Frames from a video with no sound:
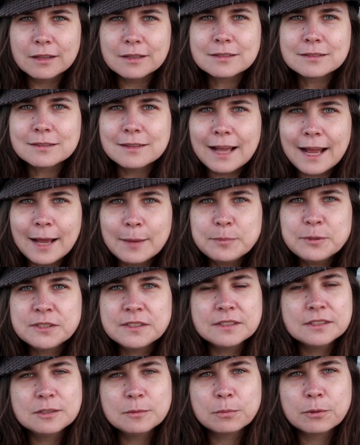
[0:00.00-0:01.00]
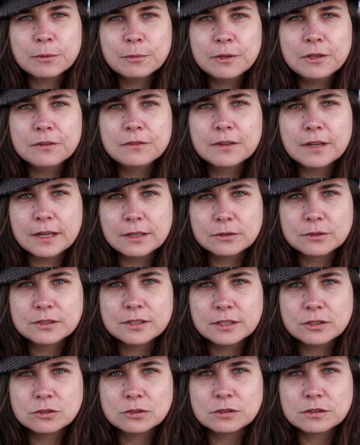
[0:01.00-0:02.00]
This lapse into primitive
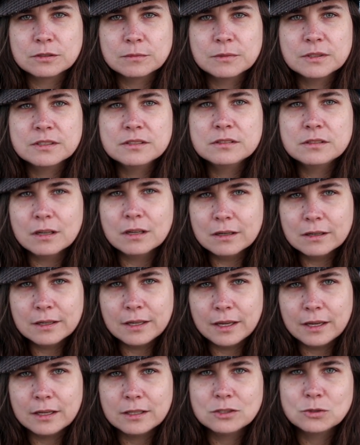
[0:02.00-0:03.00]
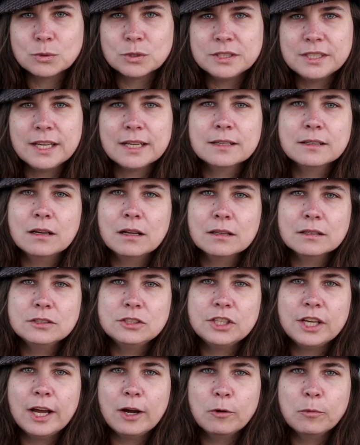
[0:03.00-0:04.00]
gynocentrism, this dark age where
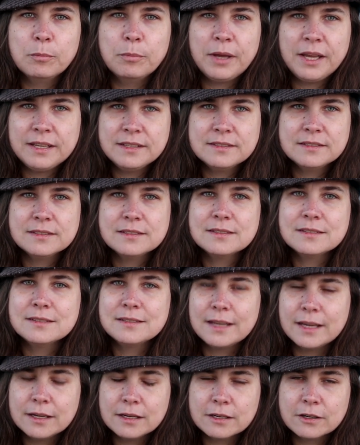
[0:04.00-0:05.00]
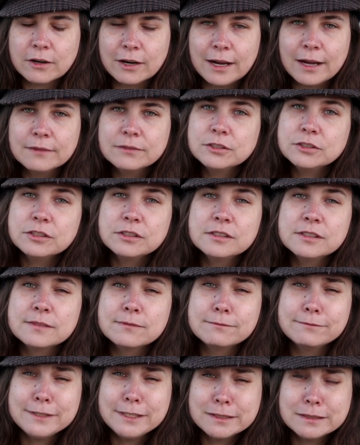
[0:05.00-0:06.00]
technology outpaces statecraft, should
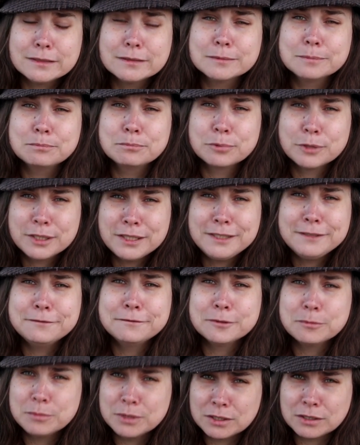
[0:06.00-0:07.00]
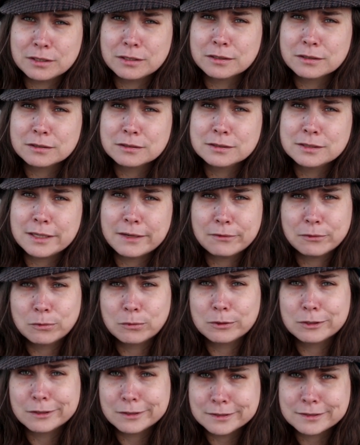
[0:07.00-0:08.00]
feel pretty familiar to
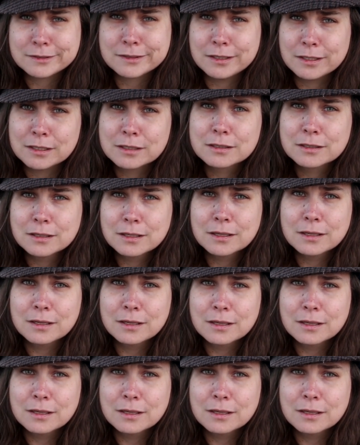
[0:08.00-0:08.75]
everyone listening.